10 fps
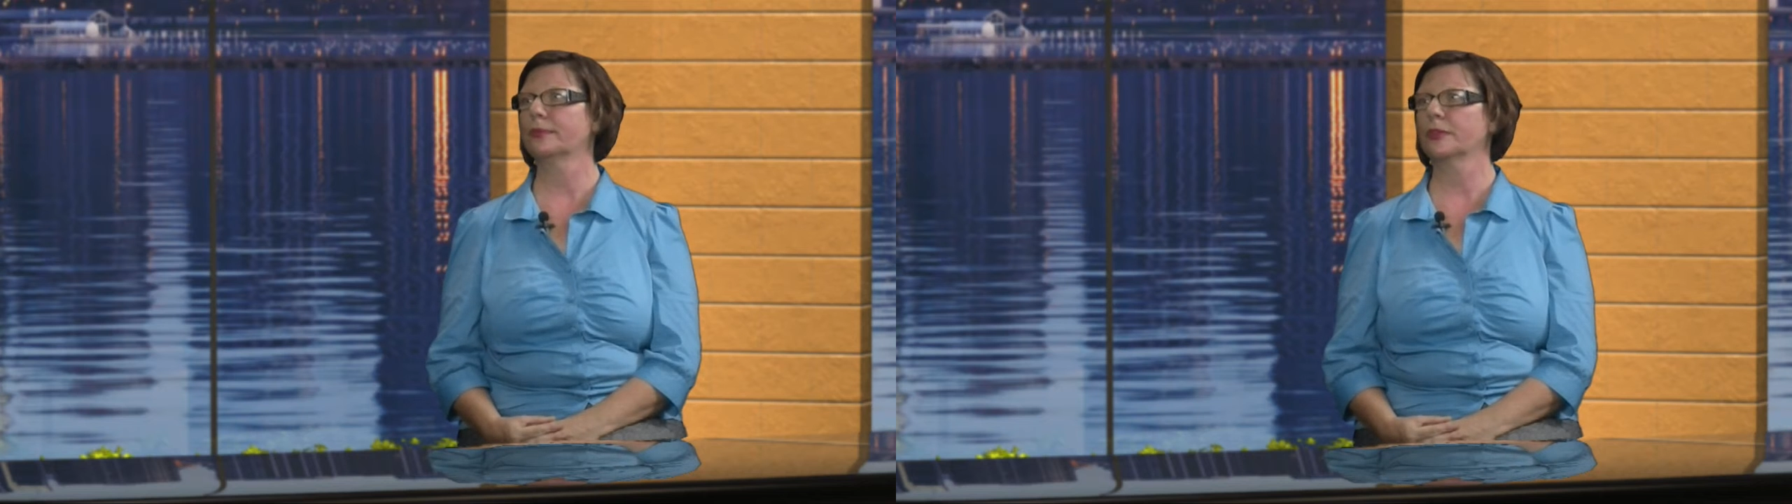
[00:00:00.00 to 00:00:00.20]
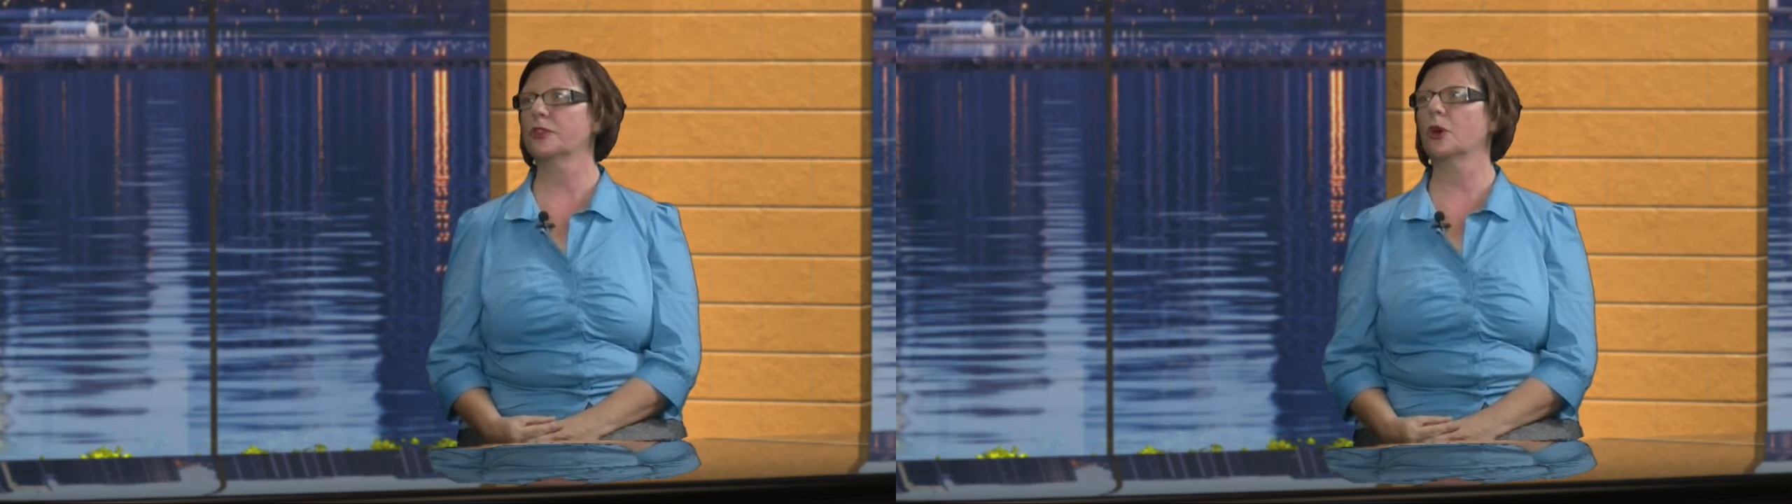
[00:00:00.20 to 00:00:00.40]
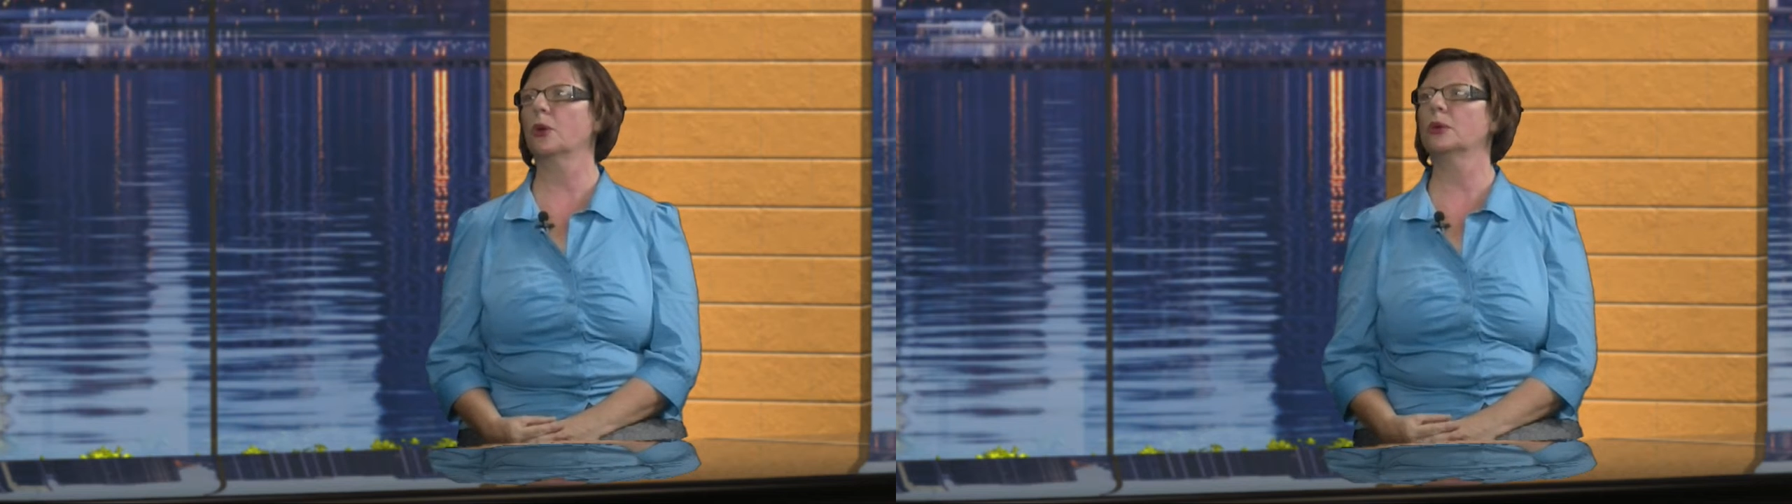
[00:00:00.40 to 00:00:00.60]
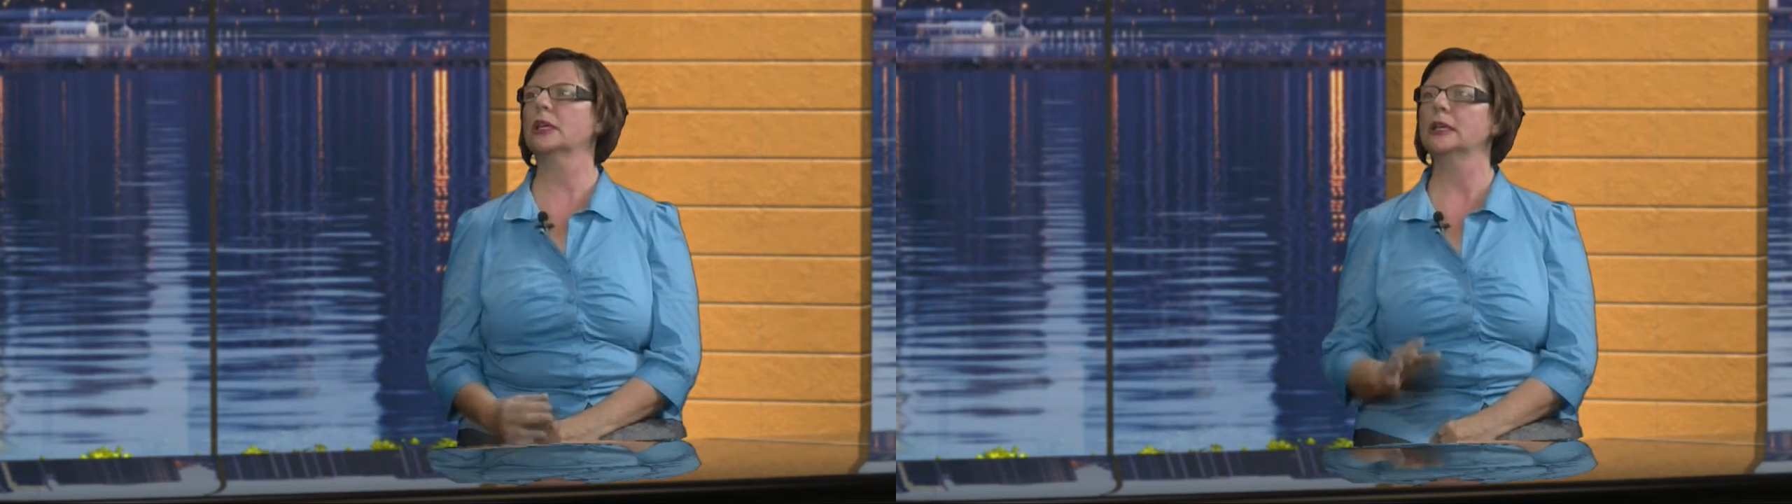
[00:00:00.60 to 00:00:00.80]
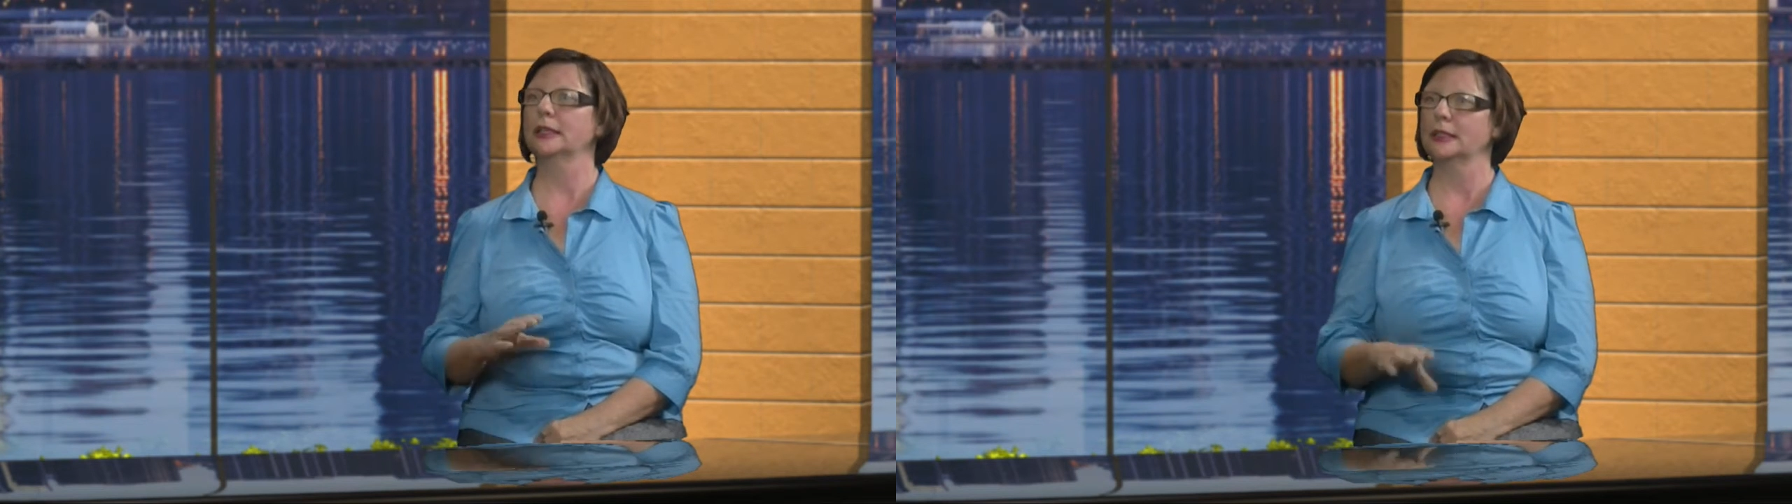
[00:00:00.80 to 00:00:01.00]
So
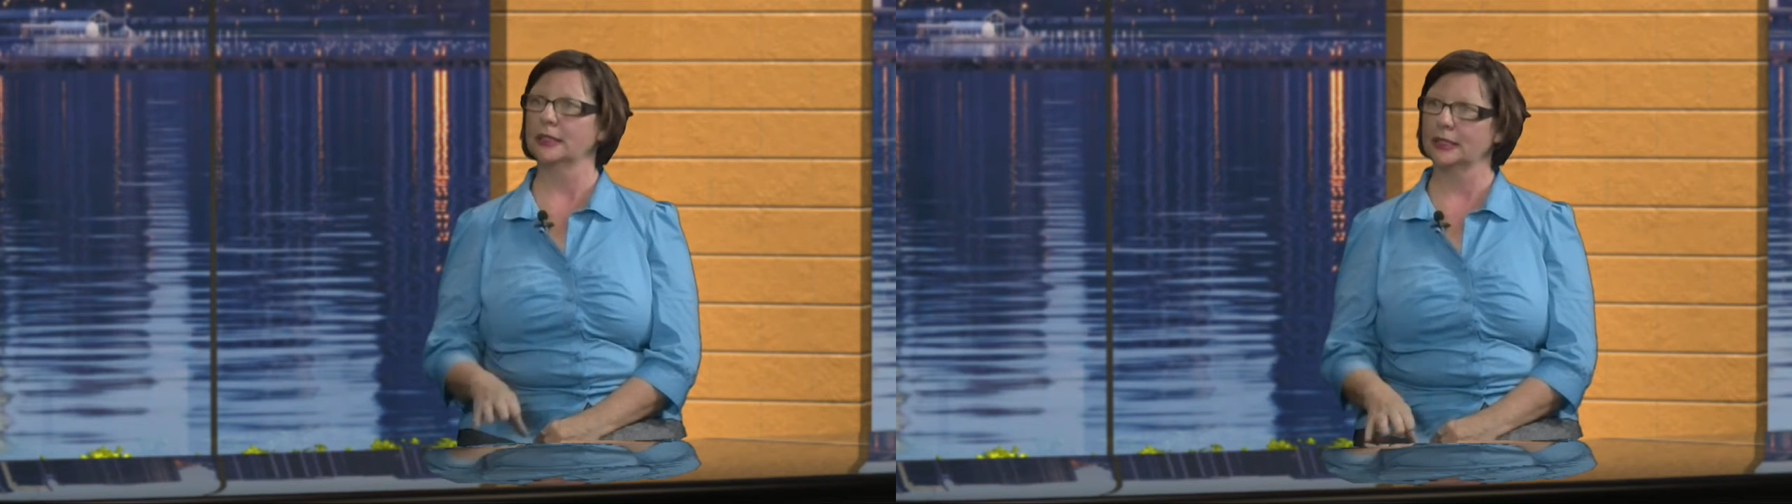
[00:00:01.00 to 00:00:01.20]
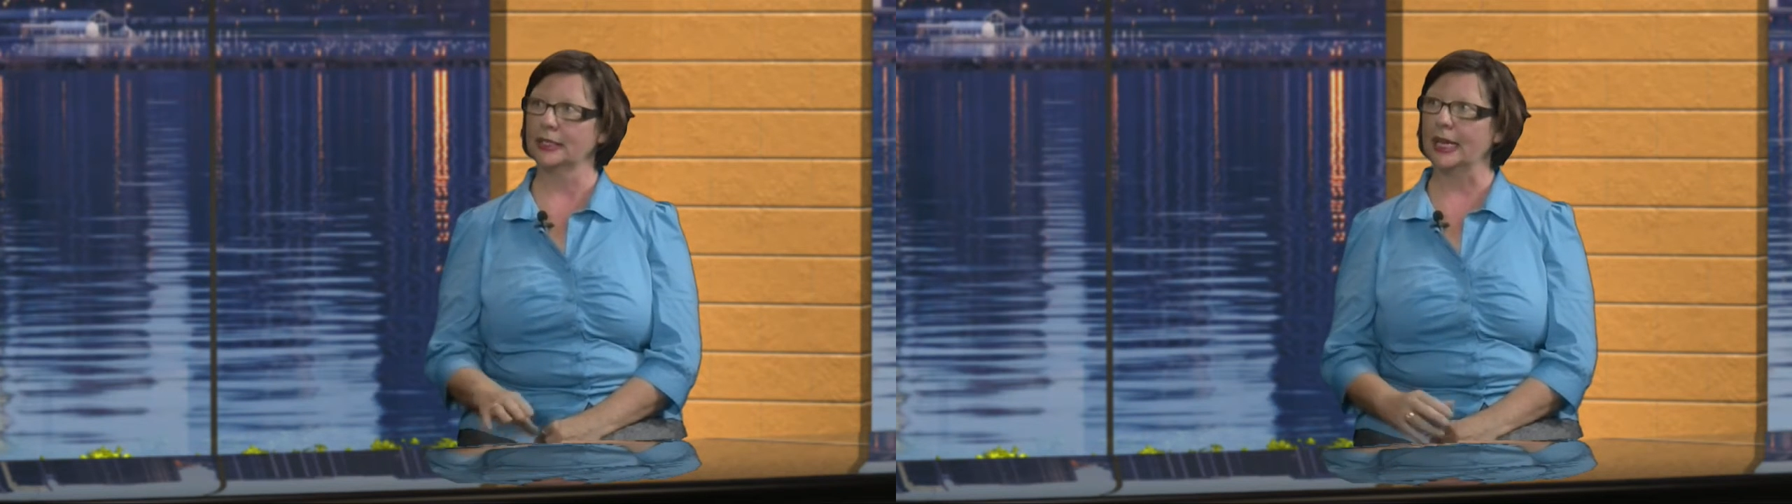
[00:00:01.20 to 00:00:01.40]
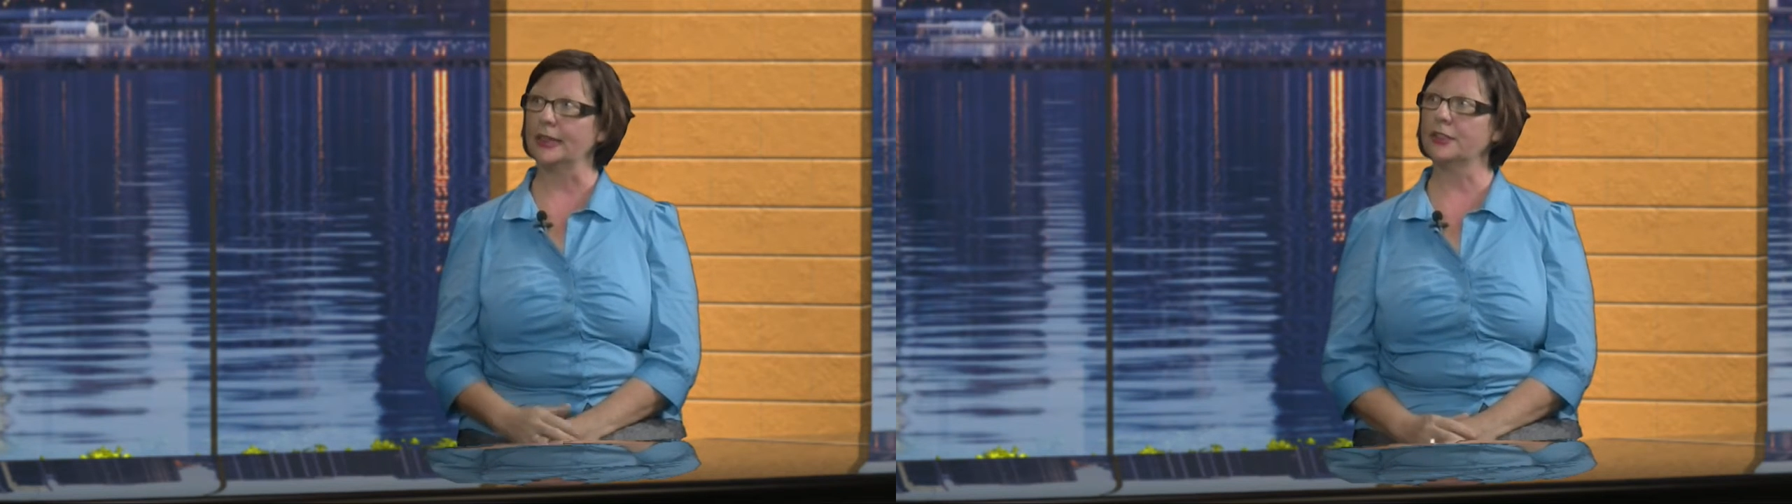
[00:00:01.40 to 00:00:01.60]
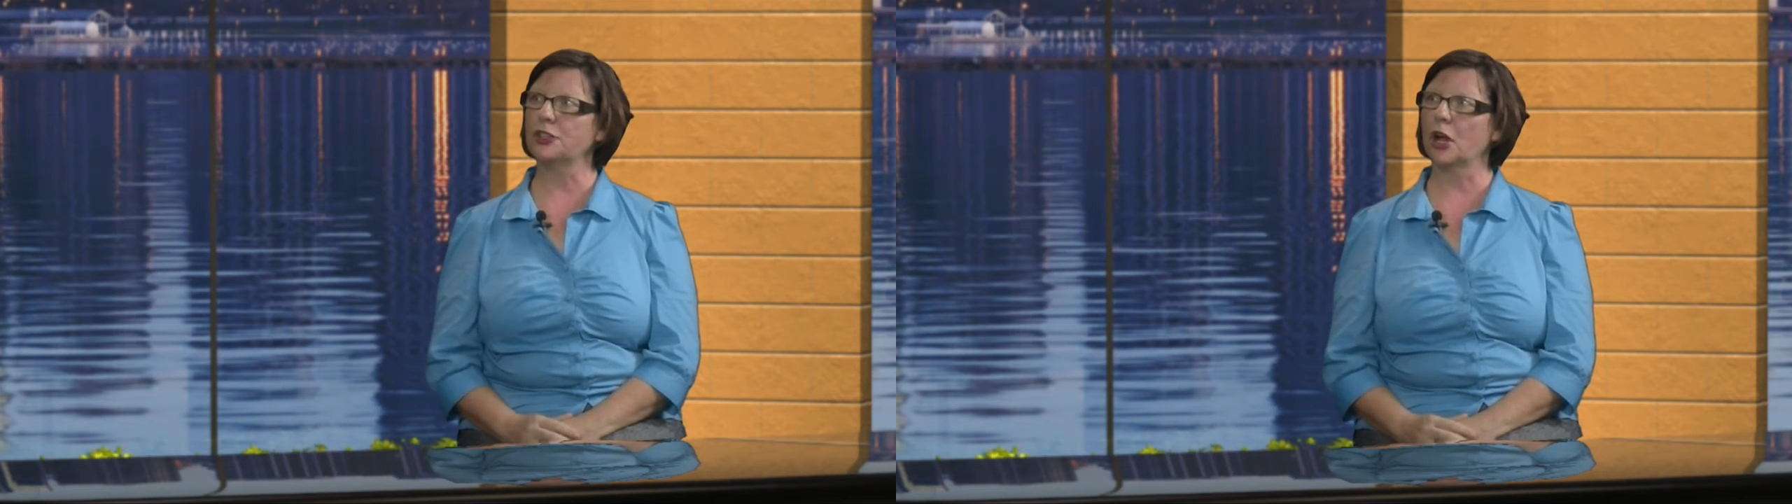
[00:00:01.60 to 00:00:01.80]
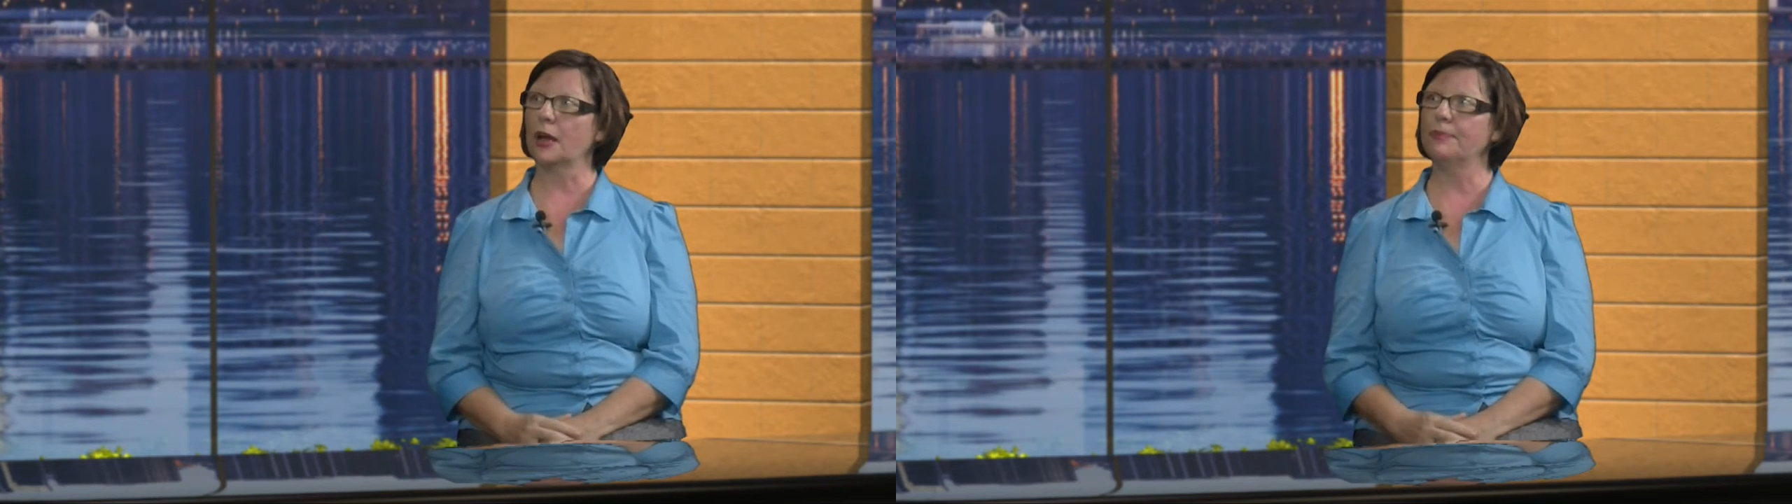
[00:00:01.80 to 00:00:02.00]
get the
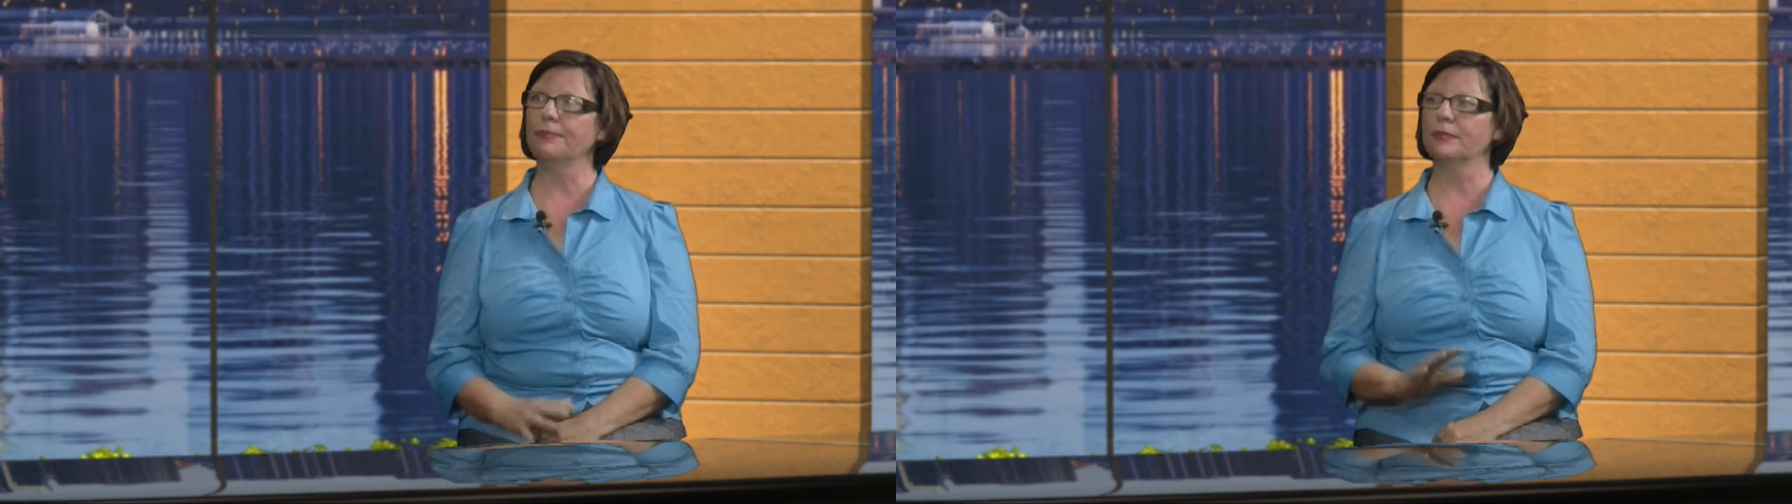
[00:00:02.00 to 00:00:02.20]
job,